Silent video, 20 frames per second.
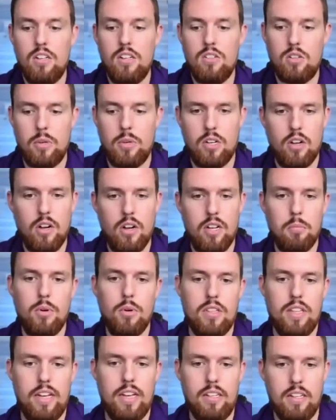So I'm going to go ahead and
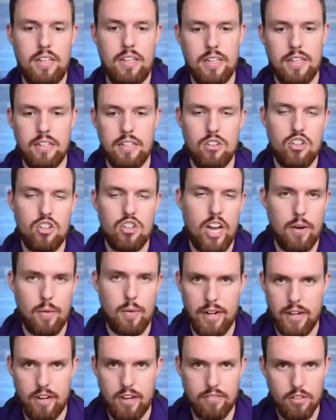put that link in the chat
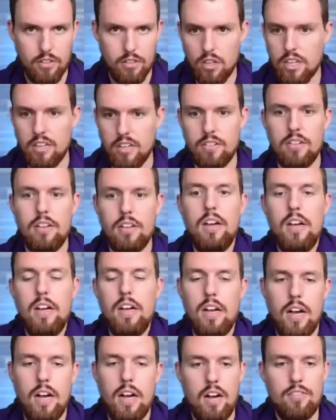right now. If you're looking
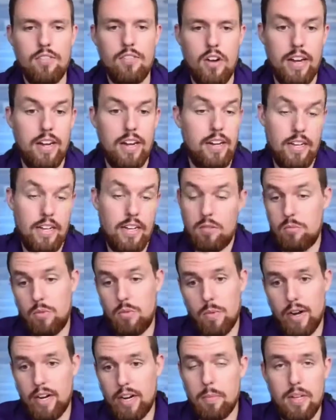uh, for editing,
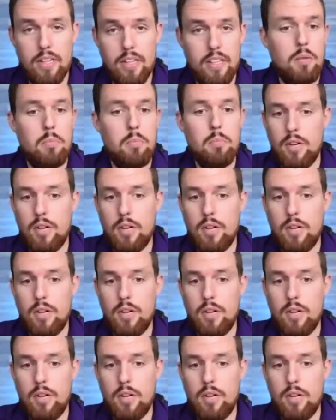we recommend them.